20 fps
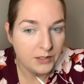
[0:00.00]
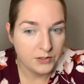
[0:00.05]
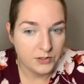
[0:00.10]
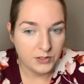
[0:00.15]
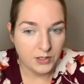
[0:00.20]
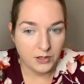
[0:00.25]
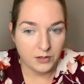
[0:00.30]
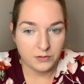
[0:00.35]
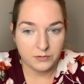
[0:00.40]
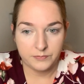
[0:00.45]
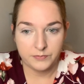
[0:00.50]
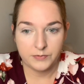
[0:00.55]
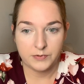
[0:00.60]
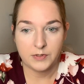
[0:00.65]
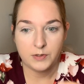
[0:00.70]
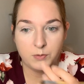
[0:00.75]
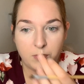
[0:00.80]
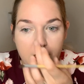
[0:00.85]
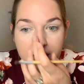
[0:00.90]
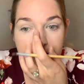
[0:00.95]
So
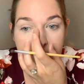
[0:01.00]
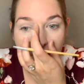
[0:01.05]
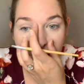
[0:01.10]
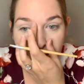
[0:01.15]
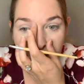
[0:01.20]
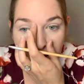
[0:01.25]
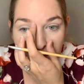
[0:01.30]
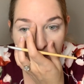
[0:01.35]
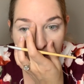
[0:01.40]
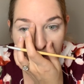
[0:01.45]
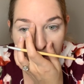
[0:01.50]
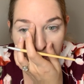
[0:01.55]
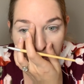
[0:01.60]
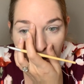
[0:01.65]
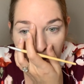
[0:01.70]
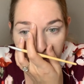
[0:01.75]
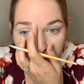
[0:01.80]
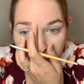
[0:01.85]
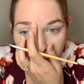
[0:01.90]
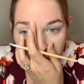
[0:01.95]
one time I made
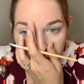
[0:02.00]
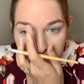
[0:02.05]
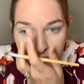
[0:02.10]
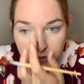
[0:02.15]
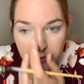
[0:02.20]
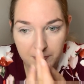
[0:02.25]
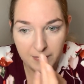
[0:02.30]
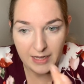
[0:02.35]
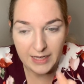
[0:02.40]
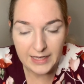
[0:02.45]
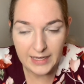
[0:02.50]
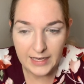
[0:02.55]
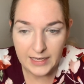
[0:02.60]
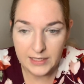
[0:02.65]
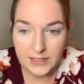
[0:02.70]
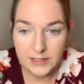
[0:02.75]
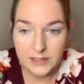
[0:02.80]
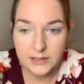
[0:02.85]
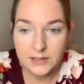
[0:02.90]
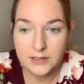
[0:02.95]
popcorn for my
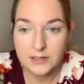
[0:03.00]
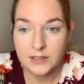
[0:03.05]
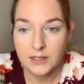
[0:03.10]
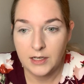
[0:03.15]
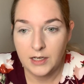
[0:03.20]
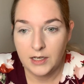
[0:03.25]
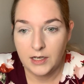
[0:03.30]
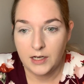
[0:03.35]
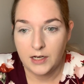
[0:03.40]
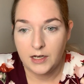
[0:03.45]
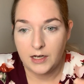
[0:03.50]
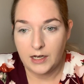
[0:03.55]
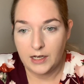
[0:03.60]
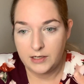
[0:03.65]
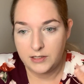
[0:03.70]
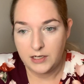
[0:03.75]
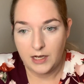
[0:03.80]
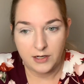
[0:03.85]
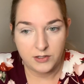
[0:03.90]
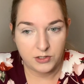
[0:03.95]
kids.
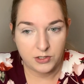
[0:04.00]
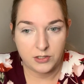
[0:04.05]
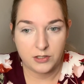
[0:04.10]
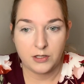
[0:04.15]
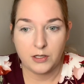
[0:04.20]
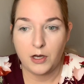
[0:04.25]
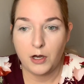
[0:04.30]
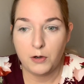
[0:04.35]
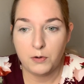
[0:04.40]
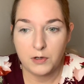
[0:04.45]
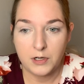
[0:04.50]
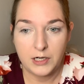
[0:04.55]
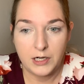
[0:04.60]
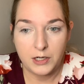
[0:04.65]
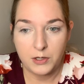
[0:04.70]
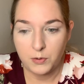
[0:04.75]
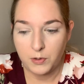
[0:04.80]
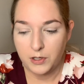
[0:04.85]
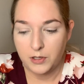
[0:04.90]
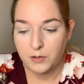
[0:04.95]
I touched the
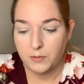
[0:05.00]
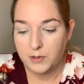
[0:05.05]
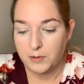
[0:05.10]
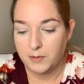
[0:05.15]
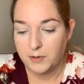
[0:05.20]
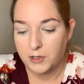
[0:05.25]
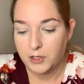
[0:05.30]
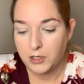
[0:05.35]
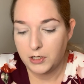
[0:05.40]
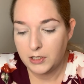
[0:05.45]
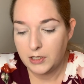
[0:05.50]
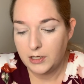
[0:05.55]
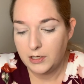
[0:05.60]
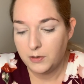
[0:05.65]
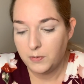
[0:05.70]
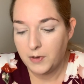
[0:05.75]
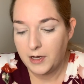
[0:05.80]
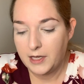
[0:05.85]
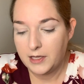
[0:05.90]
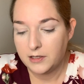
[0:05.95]
coconut oil we were
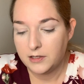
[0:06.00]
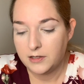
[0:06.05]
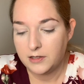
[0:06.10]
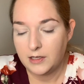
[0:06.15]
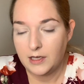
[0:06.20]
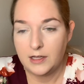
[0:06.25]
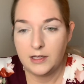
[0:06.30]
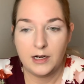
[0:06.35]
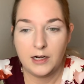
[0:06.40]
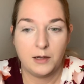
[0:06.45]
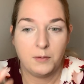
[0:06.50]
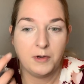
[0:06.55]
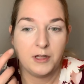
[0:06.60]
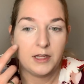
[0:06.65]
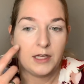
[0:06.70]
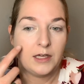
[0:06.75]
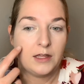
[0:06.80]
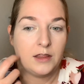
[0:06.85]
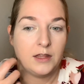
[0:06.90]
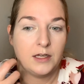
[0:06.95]
cooking with, and then I went
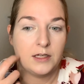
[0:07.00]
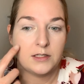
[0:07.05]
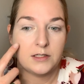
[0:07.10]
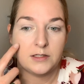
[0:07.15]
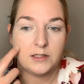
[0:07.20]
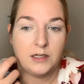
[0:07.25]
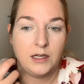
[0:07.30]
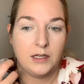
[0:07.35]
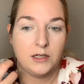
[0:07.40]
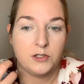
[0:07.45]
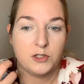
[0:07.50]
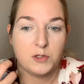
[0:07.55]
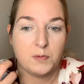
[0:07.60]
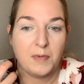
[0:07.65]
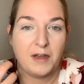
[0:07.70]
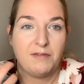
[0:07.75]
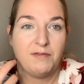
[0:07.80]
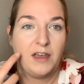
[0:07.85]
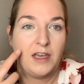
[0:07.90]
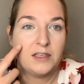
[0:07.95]
like this and itched
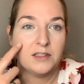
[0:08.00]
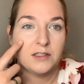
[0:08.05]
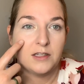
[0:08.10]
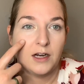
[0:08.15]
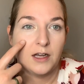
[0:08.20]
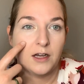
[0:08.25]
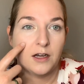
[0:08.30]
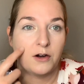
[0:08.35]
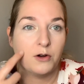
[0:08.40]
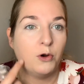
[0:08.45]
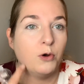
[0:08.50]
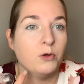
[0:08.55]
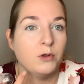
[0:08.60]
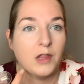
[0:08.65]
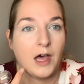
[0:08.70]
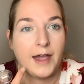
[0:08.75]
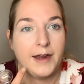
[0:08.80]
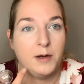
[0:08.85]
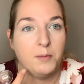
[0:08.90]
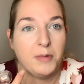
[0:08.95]
my face, and I got a whole
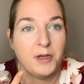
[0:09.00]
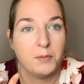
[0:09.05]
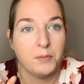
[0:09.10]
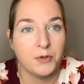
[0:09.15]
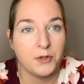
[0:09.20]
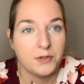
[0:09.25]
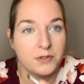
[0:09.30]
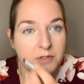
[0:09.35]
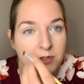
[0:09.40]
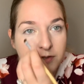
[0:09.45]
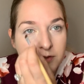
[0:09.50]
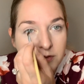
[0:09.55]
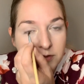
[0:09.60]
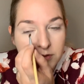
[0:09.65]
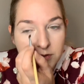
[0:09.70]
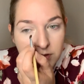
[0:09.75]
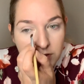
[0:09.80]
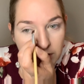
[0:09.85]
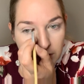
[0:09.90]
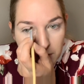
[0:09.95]
line of pimples
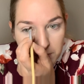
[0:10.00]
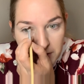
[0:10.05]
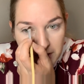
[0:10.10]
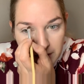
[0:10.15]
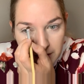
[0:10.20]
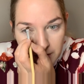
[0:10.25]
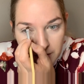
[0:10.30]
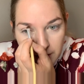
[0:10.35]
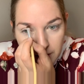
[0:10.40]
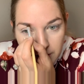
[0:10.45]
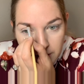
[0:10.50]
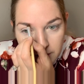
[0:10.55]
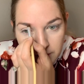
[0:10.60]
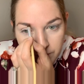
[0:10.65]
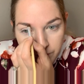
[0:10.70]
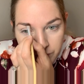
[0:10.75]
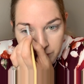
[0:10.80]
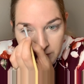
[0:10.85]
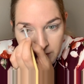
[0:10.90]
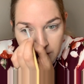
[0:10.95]
immediately.
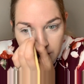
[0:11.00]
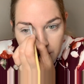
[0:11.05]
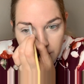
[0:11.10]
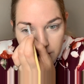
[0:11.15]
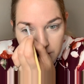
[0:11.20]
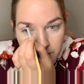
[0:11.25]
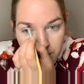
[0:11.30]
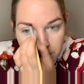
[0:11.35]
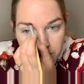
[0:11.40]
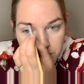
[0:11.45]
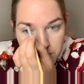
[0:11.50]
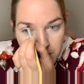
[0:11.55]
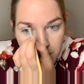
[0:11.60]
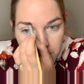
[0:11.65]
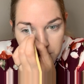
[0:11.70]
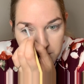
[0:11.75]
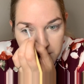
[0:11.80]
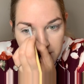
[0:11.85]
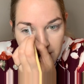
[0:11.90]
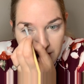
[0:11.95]
And there is
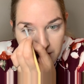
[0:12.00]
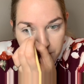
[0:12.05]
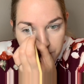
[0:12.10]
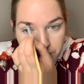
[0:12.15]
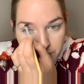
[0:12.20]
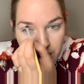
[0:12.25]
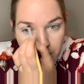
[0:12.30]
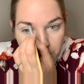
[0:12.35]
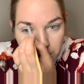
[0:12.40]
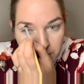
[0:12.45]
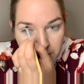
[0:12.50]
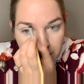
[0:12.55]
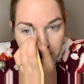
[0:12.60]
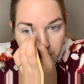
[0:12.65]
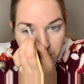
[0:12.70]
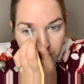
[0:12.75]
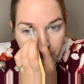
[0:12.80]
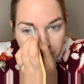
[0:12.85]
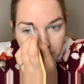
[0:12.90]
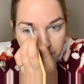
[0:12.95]
no safe
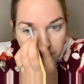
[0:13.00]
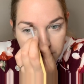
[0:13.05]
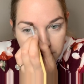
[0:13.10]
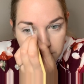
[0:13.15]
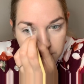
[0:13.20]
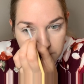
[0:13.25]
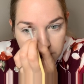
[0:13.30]
coconut oil.